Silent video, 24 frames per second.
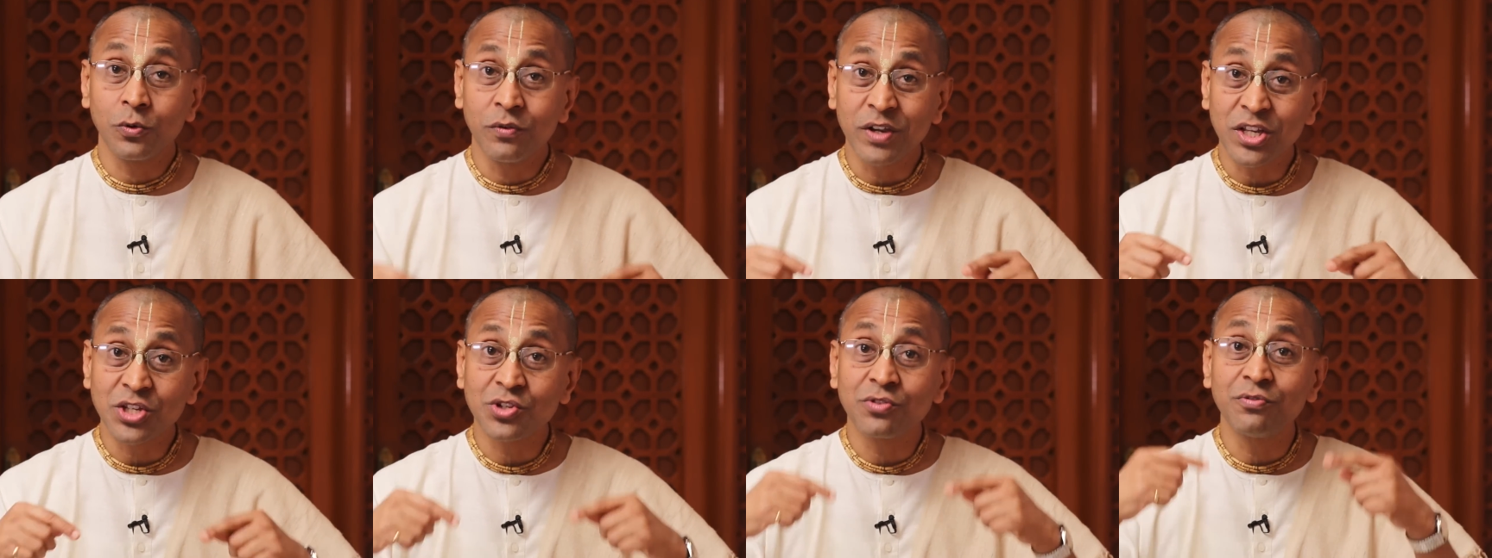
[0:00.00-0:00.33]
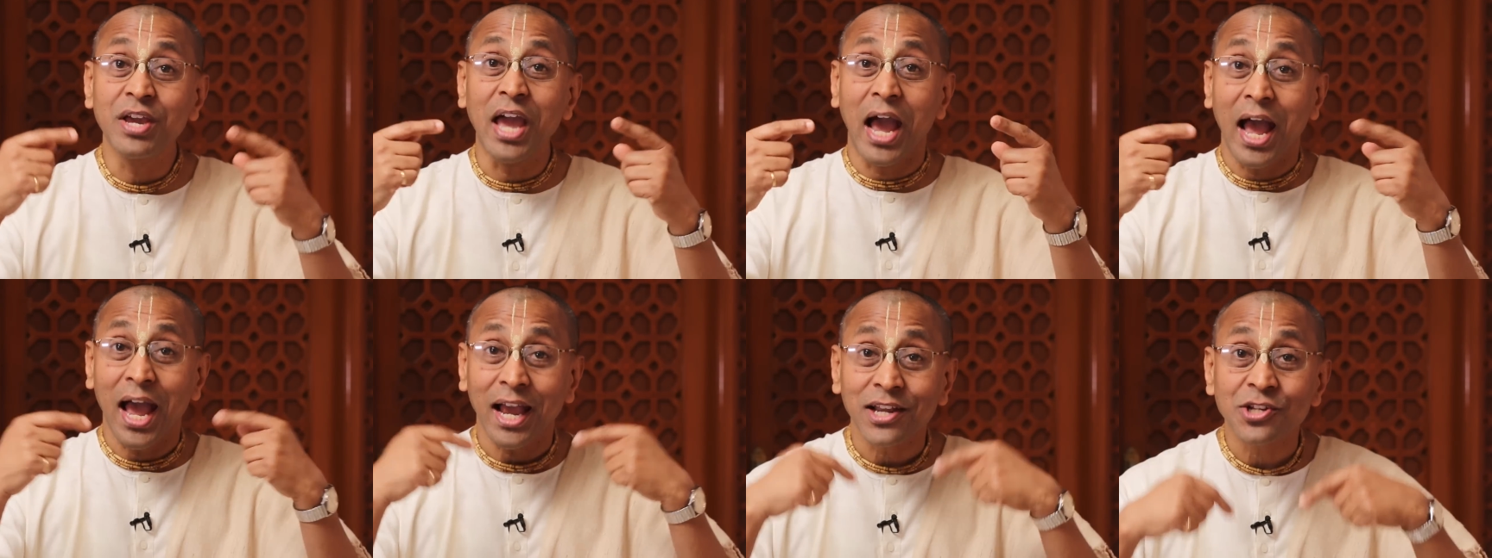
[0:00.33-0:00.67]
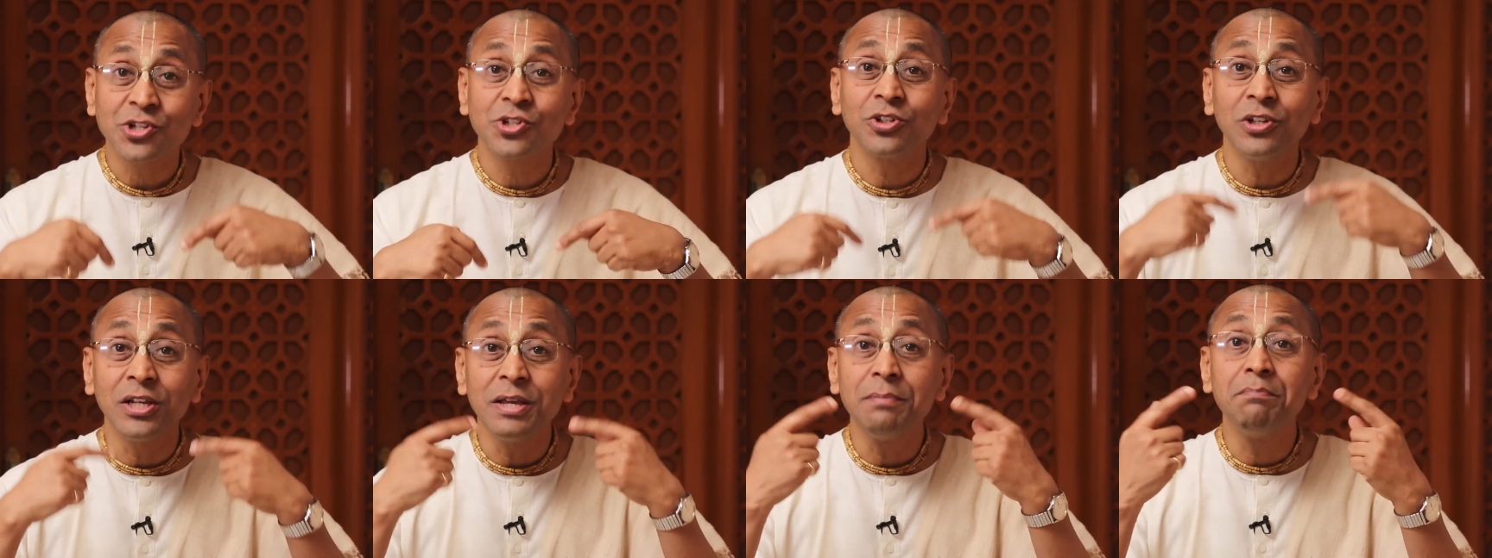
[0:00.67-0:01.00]
to which we
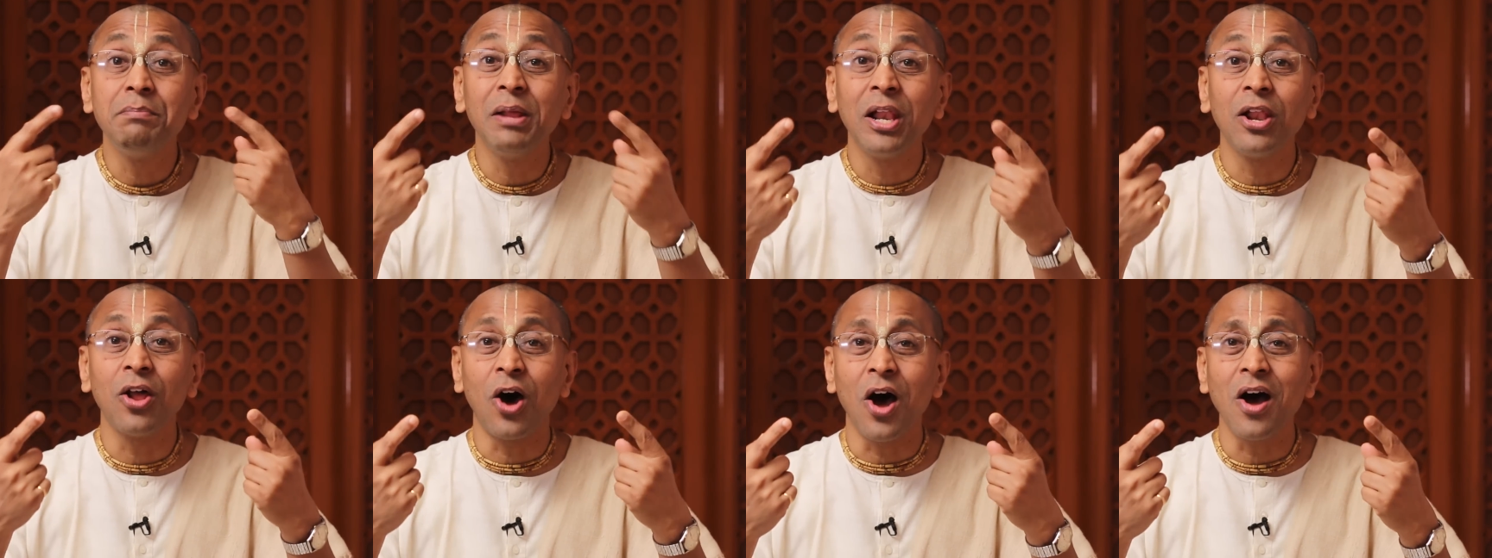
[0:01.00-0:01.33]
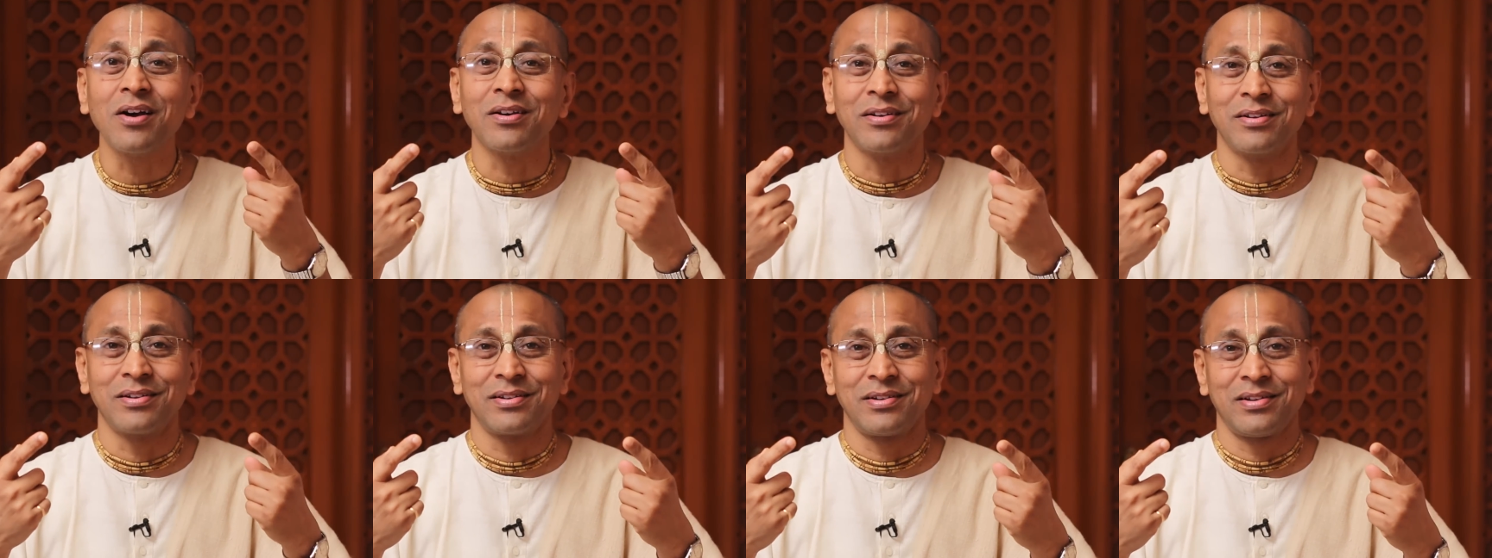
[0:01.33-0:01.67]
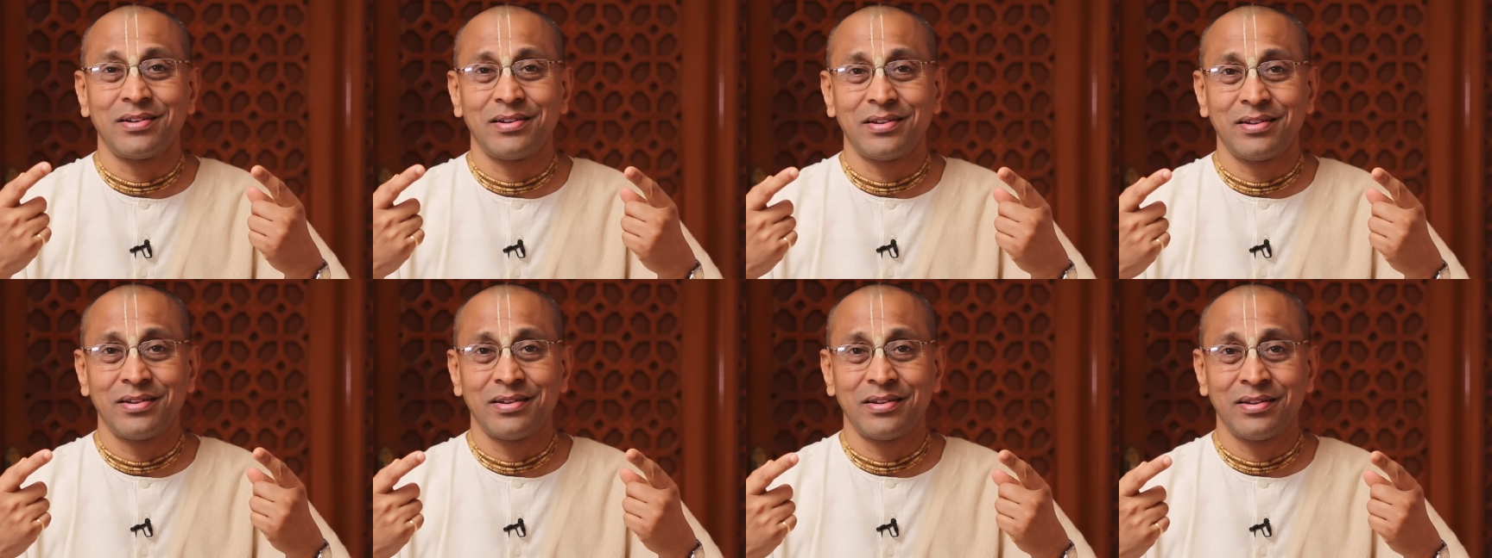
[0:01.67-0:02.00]
actually belong.